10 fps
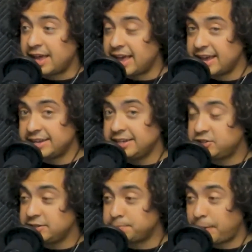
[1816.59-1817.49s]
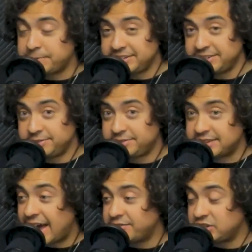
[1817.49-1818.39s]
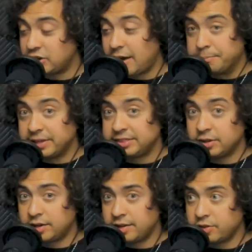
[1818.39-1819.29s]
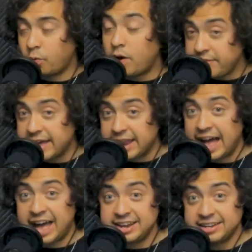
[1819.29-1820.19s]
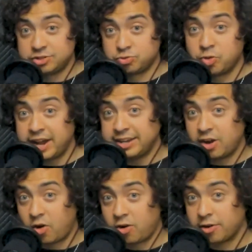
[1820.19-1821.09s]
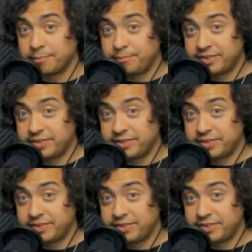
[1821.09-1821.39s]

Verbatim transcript: And each of these puppeteers have a job, but the the one that had his right arm,